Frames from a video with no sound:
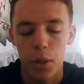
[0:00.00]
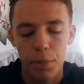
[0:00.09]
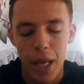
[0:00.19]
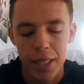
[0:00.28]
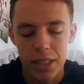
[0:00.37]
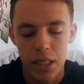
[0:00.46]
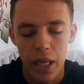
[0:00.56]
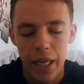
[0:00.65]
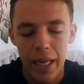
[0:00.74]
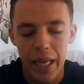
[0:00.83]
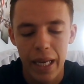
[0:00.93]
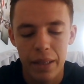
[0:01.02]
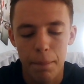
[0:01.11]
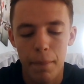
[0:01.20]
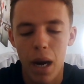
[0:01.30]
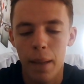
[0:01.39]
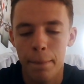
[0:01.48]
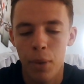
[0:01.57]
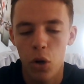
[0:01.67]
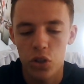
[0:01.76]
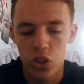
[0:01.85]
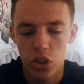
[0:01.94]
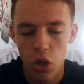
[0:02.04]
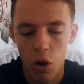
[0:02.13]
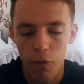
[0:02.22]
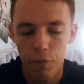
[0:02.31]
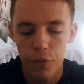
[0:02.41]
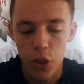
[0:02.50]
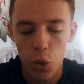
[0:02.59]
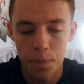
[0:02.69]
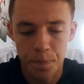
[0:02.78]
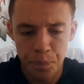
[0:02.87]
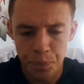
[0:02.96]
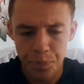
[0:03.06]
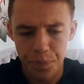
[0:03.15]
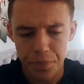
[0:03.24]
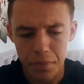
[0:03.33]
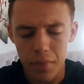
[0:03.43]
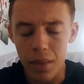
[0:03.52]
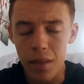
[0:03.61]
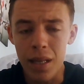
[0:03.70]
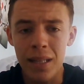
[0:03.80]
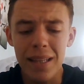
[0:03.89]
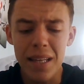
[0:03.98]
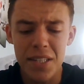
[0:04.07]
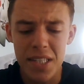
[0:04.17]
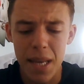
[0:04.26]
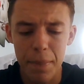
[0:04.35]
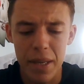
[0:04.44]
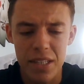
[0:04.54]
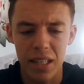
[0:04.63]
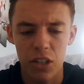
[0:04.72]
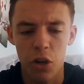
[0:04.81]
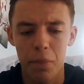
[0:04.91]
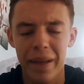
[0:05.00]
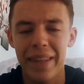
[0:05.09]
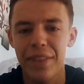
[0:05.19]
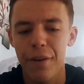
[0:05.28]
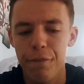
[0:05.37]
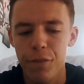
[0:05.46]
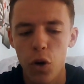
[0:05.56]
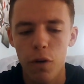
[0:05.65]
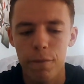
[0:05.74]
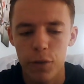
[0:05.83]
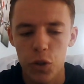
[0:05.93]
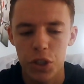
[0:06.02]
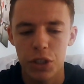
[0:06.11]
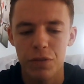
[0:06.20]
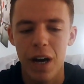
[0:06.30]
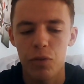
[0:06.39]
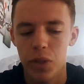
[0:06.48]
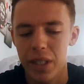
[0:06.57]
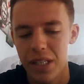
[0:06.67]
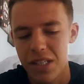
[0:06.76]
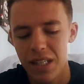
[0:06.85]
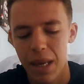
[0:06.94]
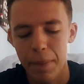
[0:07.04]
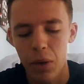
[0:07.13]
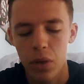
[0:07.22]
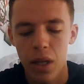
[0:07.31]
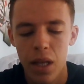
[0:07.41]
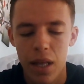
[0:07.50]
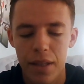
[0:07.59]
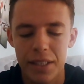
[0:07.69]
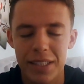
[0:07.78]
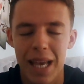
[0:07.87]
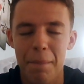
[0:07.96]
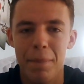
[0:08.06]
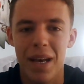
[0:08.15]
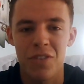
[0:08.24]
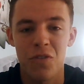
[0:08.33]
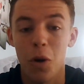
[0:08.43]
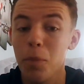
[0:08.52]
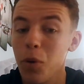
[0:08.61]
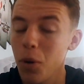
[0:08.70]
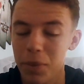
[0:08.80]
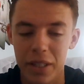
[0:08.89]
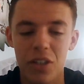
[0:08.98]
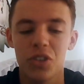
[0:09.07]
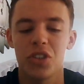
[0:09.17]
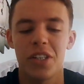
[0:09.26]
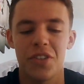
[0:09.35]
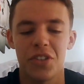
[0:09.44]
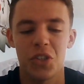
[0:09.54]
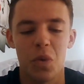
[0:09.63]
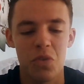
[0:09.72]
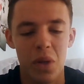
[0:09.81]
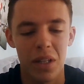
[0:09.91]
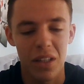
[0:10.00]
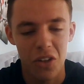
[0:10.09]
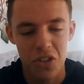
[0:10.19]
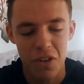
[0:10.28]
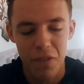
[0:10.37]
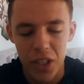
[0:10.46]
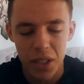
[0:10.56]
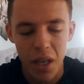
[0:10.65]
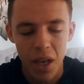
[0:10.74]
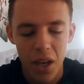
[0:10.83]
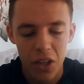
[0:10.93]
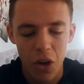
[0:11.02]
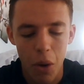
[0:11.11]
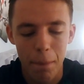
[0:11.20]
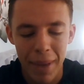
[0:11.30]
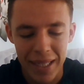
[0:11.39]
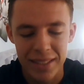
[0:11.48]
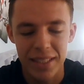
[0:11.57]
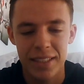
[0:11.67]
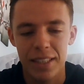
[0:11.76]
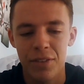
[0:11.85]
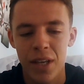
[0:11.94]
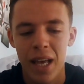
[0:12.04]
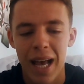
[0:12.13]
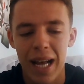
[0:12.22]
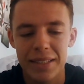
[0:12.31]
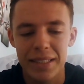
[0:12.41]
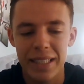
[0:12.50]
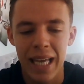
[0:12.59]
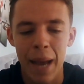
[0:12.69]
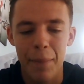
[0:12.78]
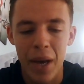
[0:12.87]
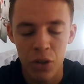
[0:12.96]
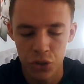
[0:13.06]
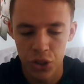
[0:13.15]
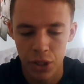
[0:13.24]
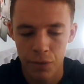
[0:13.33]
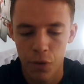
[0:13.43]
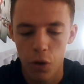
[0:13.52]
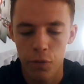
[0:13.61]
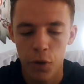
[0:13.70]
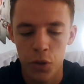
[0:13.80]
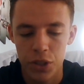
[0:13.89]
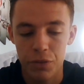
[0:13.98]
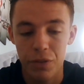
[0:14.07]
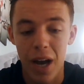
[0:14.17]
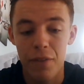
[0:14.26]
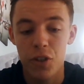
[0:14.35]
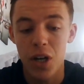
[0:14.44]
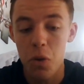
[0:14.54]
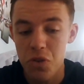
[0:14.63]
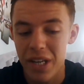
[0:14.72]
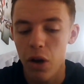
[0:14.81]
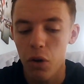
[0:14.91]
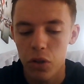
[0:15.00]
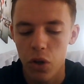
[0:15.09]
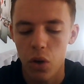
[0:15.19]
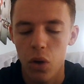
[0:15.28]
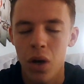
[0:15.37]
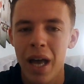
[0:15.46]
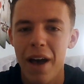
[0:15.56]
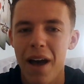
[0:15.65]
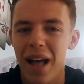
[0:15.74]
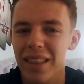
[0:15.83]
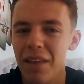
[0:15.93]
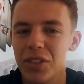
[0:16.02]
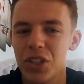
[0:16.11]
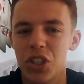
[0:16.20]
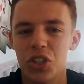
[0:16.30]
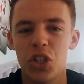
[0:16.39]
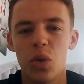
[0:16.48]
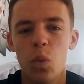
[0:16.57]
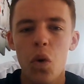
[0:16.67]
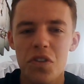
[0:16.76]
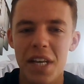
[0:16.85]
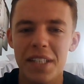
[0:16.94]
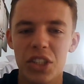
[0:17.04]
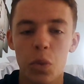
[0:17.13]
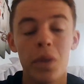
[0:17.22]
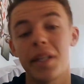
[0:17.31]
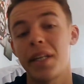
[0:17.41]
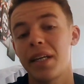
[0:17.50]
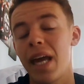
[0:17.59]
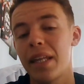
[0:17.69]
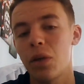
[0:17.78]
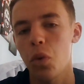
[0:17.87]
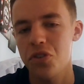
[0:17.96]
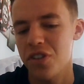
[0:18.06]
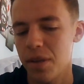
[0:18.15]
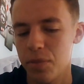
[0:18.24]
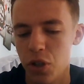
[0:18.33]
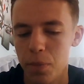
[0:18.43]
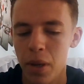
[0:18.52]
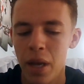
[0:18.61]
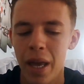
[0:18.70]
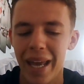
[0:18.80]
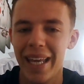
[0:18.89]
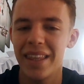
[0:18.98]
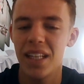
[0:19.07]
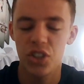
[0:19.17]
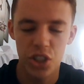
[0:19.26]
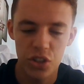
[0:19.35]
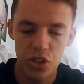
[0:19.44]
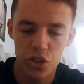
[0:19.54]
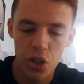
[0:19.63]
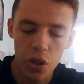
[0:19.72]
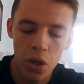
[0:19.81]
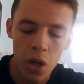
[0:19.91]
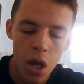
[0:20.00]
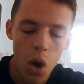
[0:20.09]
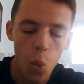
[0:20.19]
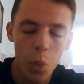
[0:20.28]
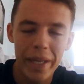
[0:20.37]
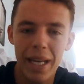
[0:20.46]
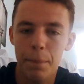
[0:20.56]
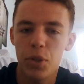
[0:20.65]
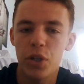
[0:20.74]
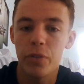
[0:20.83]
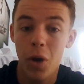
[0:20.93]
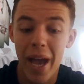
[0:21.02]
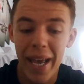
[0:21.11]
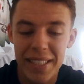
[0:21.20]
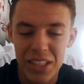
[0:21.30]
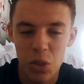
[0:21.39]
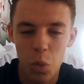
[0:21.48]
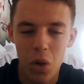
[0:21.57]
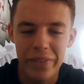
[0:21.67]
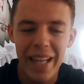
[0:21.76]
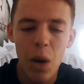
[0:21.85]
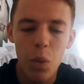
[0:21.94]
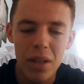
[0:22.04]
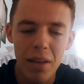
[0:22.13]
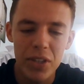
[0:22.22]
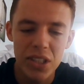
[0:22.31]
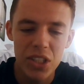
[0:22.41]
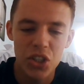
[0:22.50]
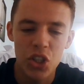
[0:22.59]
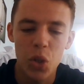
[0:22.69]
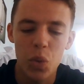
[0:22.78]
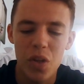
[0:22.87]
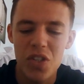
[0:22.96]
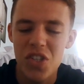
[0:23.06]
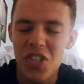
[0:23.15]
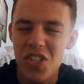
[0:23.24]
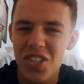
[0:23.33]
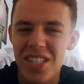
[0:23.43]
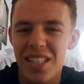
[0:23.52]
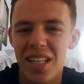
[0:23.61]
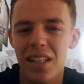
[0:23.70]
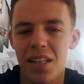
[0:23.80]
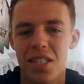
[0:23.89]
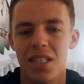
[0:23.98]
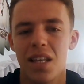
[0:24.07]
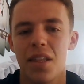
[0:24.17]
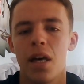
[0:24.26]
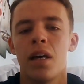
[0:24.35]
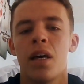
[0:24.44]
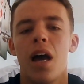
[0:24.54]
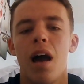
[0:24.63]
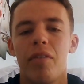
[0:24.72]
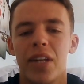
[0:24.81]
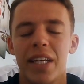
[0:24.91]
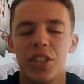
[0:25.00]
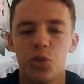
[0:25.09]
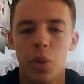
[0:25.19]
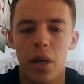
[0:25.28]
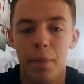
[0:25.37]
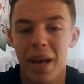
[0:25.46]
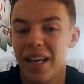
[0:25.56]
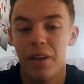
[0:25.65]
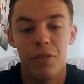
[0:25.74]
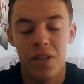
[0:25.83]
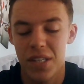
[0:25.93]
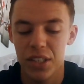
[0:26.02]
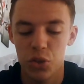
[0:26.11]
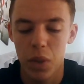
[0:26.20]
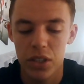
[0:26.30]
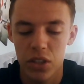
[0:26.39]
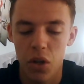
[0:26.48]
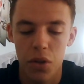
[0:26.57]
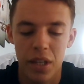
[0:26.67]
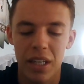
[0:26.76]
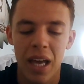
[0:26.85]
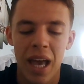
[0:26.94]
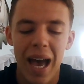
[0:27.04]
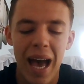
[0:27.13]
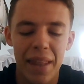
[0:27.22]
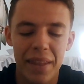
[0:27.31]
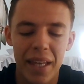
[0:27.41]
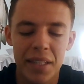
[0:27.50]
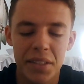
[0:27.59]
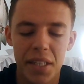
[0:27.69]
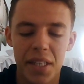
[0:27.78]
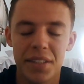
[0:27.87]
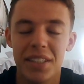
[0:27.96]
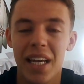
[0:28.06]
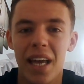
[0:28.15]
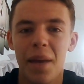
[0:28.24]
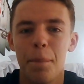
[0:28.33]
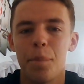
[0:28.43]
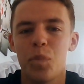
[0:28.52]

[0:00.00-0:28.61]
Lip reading: bet in my point of view. Last tip is going to come in the 4:45. We're going to skip out the 4:10, probably good reason to as well. It looks a very competitive handicap. And onto the 4:45, Rousing Encore, 11-2, was 8-1, and again he was tipped up in the Ginger Joe weekend preview at 8-1. Now 11-2. There's still a slither of an each way bet if it's each way to nothing at the end of the day.